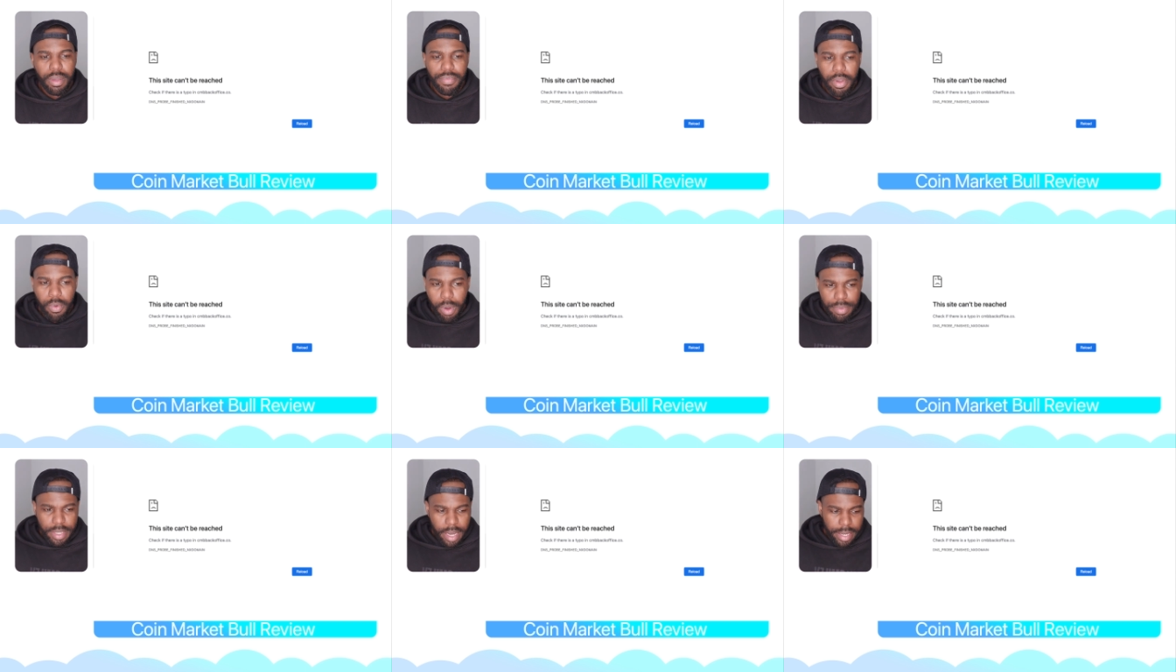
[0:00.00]
Their
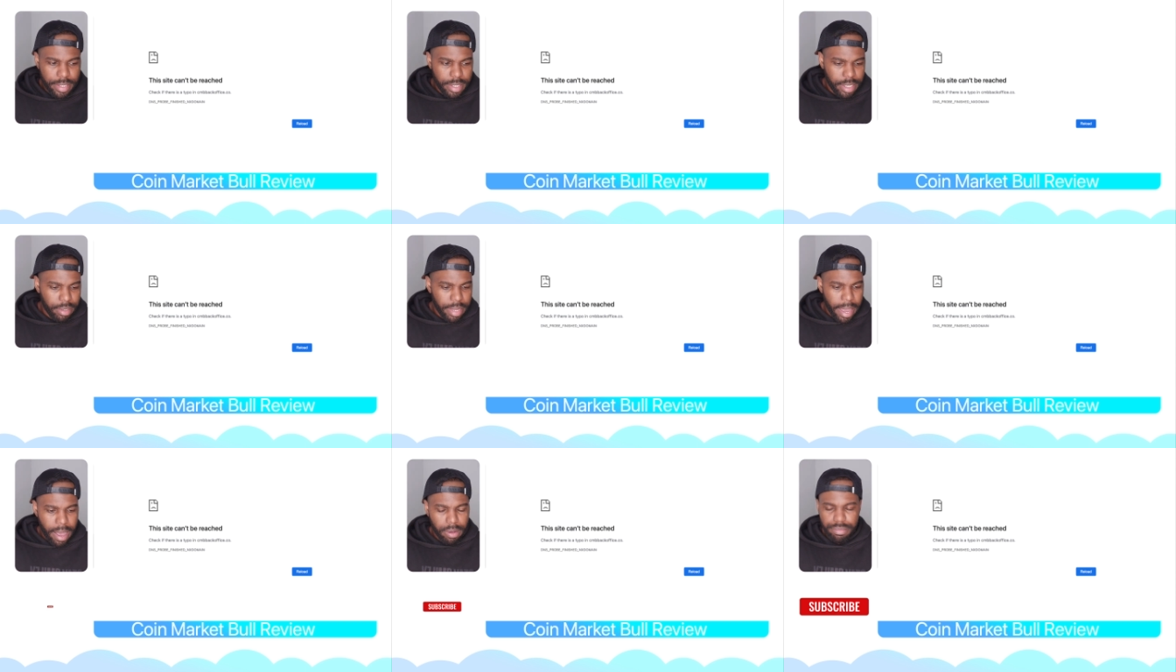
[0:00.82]
website is still
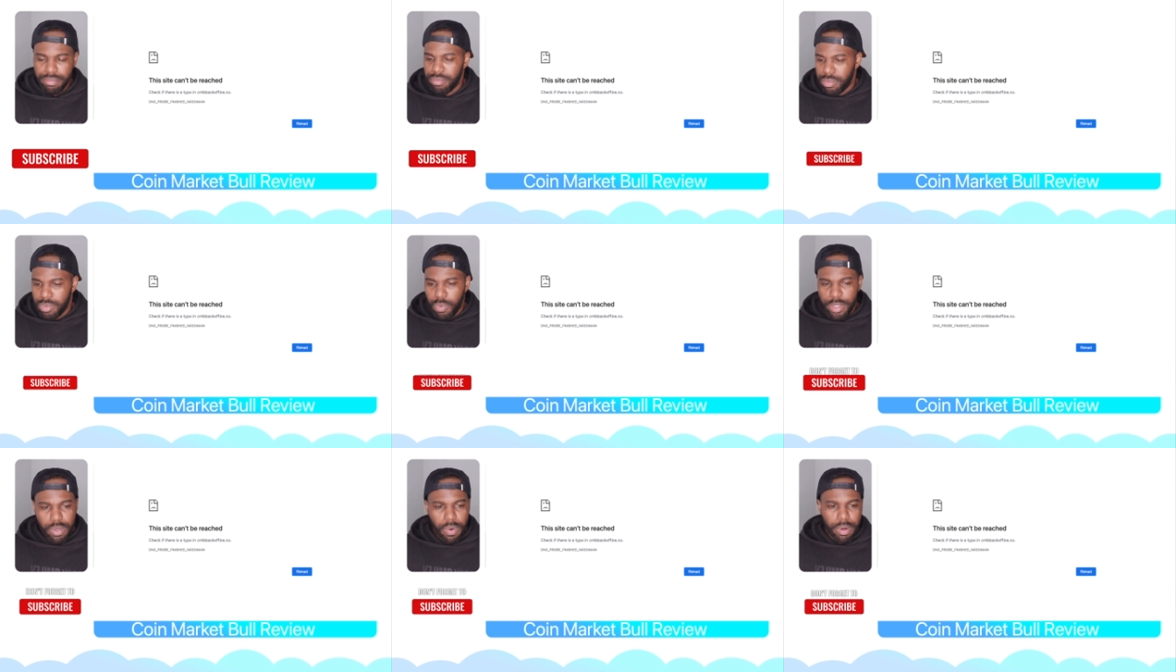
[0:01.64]
down.
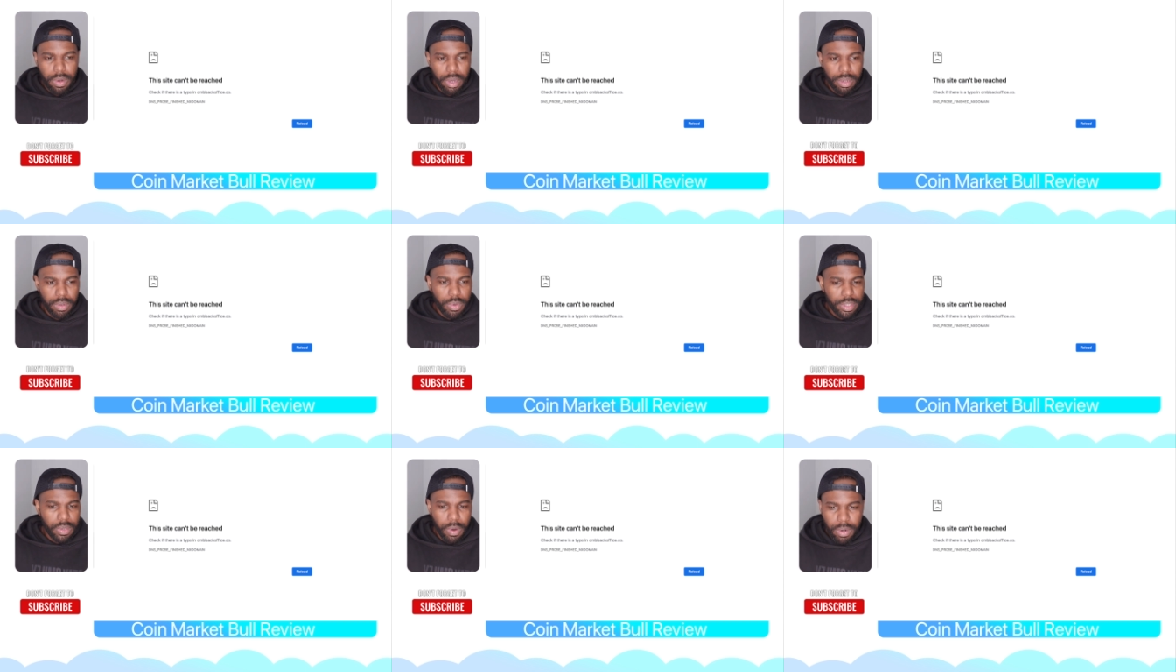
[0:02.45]
What's going on?
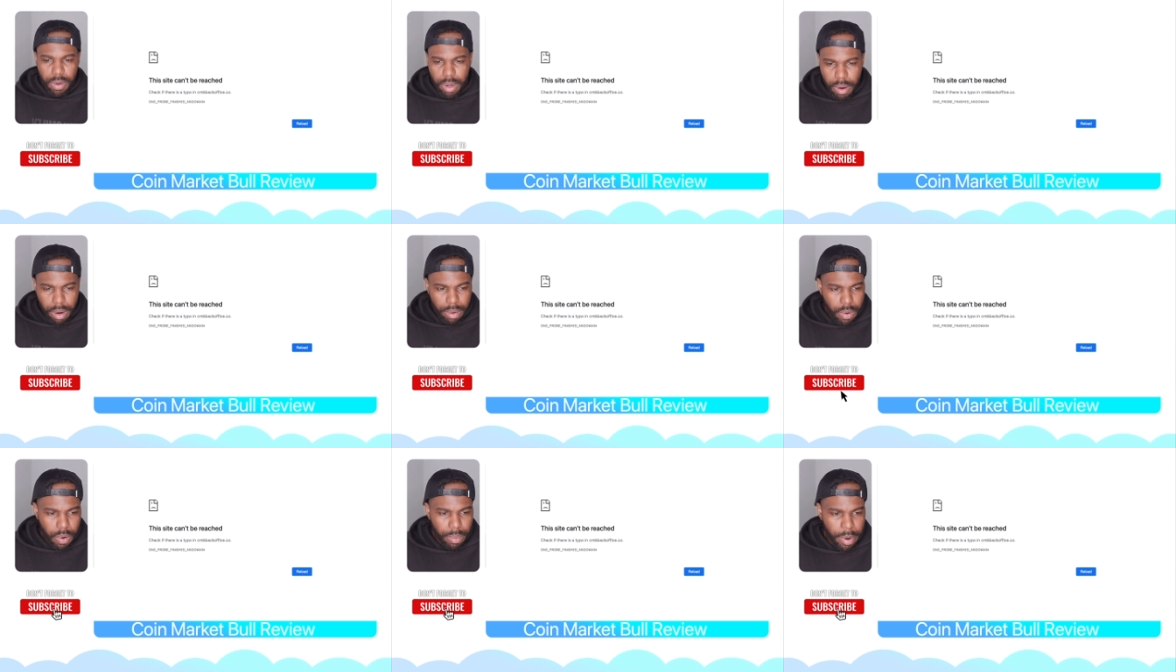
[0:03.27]
What's going on,
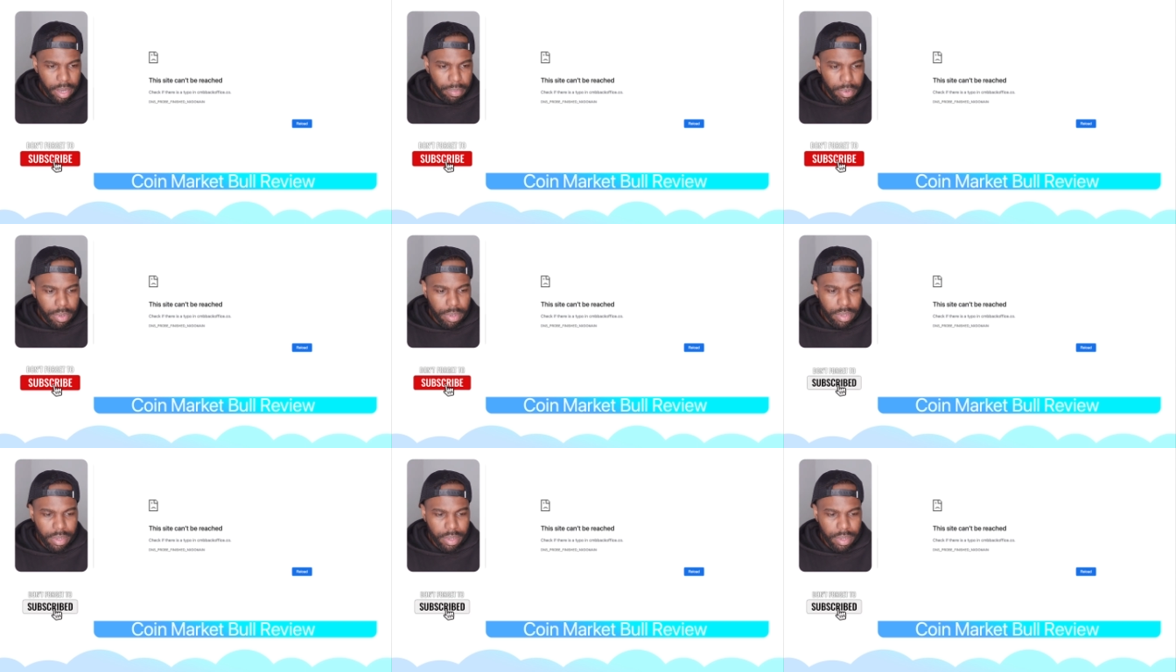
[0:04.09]
Coin Market Bull?